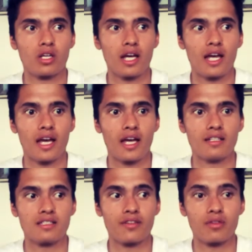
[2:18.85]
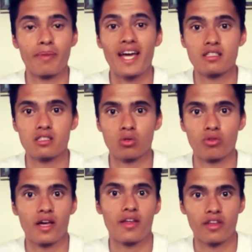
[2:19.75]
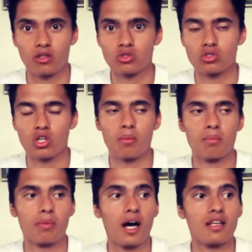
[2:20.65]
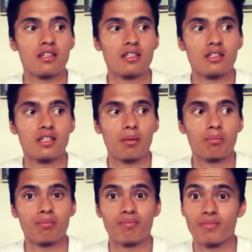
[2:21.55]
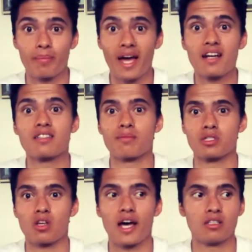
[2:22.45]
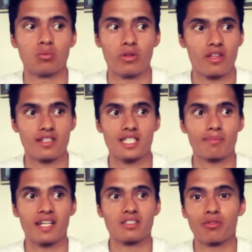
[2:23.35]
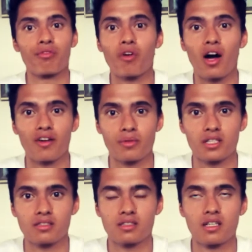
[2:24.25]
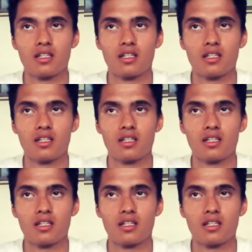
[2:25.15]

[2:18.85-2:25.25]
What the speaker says: And if the pain's still there, then I'll stop. But the pain subsided within the space of 5 minutes.